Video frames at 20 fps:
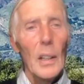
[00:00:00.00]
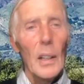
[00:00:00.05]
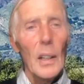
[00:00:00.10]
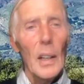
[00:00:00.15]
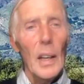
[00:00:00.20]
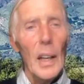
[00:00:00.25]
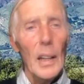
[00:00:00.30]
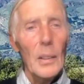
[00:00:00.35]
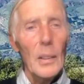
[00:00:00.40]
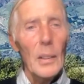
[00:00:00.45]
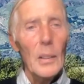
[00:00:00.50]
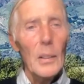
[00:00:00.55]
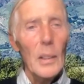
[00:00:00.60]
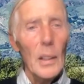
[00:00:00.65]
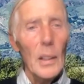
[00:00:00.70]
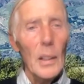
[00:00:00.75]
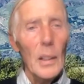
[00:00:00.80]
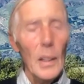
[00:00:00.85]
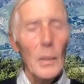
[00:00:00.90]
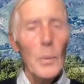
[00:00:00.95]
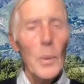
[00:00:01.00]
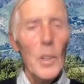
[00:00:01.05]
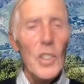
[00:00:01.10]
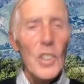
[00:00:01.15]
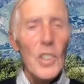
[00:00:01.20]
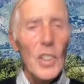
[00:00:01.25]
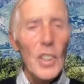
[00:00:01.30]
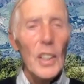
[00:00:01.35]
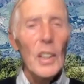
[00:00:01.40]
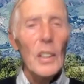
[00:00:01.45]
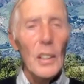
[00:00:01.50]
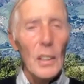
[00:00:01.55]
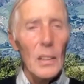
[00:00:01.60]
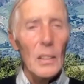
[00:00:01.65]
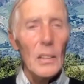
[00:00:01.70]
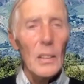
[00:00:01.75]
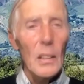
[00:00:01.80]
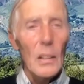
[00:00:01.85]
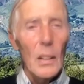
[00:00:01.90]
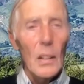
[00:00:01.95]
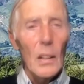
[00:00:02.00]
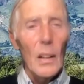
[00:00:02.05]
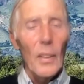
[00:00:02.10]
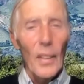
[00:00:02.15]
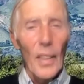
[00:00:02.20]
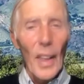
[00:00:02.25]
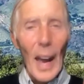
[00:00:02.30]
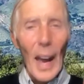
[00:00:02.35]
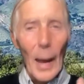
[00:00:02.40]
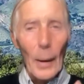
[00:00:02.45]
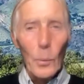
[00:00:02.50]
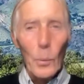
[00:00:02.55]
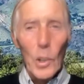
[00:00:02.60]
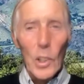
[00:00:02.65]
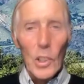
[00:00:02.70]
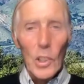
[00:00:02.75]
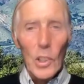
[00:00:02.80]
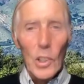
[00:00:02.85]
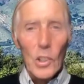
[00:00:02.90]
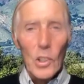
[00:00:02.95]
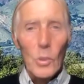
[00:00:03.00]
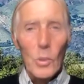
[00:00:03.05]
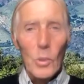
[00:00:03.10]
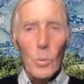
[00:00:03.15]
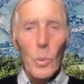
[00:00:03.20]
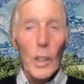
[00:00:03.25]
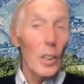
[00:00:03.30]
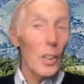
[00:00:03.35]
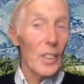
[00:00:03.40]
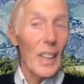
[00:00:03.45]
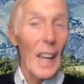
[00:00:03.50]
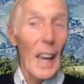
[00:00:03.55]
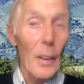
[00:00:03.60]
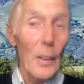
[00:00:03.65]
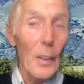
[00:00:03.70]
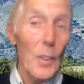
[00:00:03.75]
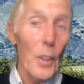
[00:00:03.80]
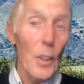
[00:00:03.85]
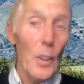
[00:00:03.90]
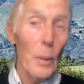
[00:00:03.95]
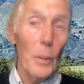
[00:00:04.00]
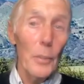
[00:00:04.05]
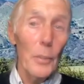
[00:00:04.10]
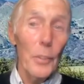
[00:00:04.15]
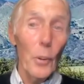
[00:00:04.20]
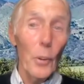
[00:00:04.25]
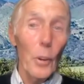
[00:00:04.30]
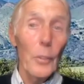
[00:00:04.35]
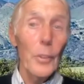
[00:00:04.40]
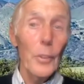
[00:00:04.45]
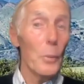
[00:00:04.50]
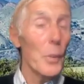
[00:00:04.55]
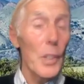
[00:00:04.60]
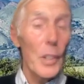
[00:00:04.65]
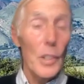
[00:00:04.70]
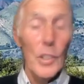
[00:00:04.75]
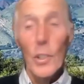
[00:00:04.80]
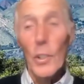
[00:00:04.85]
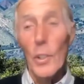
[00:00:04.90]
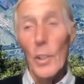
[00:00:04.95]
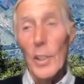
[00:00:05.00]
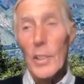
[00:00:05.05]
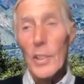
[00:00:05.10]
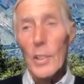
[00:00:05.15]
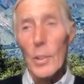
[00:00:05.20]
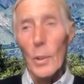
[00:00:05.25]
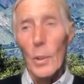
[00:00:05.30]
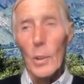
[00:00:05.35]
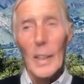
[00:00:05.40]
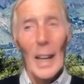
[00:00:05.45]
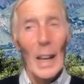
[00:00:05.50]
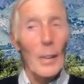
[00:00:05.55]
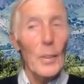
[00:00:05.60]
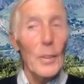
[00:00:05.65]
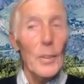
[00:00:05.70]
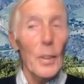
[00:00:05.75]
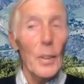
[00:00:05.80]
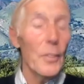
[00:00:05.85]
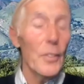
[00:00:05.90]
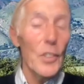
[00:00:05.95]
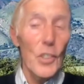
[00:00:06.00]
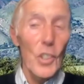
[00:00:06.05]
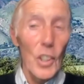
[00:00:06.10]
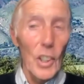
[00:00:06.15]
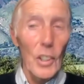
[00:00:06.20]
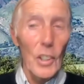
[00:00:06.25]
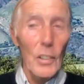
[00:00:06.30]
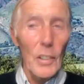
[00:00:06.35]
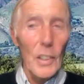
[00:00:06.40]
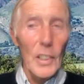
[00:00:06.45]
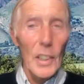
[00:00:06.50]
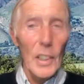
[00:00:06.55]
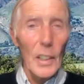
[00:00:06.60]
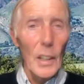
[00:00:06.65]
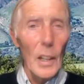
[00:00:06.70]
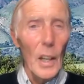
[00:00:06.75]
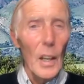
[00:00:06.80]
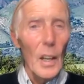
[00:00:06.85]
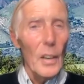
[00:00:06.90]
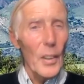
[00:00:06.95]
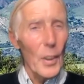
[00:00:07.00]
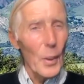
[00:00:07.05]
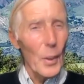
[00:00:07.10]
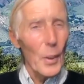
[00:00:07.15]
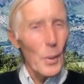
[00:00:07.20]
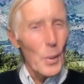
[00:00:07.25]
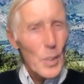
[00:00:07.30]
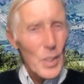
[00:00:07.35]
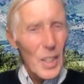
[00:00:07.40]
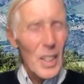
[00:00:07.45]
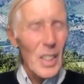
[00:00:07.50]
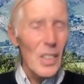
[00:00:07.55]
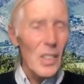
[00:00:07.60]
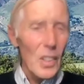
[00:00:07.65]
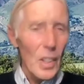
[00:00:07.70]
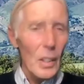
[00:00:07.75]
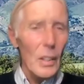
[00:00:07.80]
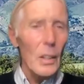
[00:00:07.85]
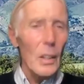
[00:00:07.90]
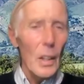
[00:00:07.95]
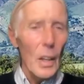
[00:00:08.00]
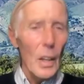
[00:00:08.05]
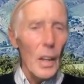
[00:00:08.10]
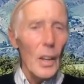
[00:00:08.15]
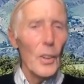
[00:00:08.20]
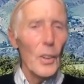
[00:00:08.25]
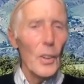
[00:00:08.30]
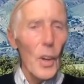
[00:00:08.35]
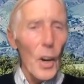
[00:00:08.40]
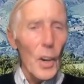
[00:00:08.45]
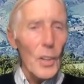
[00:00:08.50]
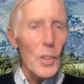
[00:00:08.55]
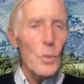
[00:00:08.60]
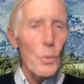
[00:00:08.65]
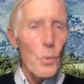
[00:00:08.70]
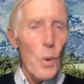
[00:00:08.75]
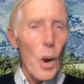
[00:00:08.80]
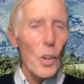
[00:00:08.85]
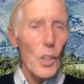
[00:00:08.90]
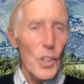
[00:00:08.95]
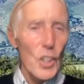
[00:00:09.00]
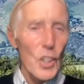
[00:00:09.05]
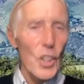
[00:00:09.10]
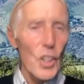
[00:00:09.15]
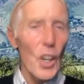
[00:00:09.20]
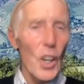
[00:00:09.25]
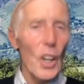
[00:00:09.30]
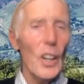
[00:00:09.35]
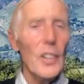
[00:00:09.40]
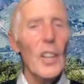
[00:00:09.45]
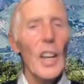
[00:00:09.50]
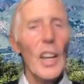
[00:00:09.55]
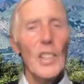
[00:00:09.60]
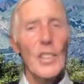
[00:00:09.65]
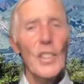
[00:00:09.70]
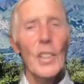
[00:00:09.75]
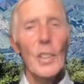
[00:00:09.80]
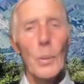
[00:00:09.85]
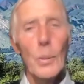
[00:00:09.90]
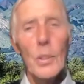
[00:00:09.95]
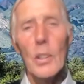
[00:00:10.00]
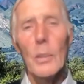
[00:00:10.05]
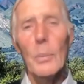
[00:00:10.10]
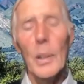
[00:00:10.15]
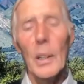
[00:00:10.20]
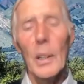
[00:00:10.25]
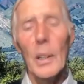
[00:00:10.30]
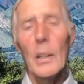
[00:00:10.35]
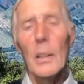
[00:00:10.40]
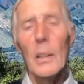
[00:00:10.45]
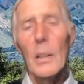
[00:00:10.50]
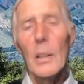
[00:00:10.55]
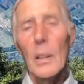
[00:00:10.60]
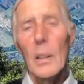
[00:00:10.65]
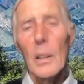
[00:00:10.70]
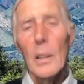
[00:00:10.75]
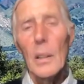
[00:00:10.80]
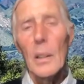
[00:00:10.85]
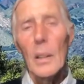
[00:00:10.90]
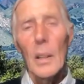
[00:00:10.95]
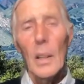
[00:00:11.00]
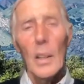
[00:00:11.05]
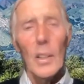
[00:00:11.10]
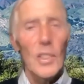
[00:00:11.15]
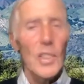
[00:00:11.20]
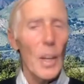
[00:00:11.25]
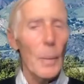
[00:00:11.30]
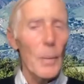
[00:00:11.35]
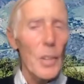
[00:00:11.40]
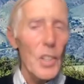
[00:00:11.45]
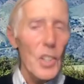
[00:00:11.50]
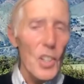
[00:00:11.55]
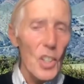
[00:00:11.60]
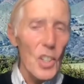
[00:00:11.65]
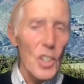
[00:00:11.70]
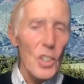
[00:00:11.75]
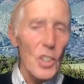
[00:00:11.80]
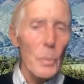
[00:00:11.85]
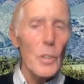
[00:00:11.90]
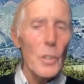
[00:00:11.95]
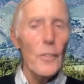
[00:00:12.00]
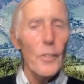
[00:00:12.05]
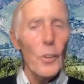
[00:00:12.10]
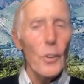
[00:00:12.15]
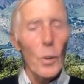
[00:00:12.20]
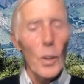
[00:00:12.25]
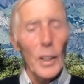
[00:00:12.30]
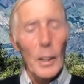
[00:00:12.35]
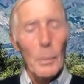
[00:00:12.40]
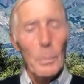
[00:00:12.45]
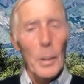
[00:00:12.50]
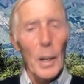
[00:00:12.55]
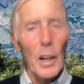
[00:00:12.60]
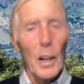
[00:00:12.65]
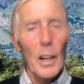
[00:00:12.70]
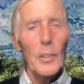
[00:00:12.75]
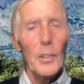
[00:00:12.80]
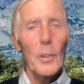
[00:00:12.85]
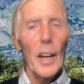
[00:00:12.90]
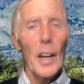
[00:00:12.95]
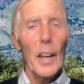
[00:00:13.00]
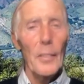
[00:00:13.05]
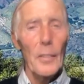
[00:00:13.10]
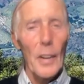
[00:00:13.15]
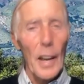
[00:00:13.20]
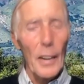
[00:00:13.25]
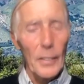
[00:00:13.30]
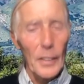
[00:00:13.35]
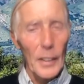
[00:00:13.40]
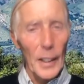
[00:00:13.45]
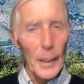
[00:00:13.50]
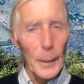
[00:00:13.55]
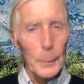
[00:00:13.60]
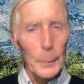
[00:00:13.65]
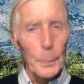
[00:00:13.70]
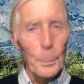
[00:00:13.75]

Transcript: and we see that which we could count on before for reassurance or count on for security, those things are not as rock solid as they used to be. And some of the systems are falling apart or unravelling.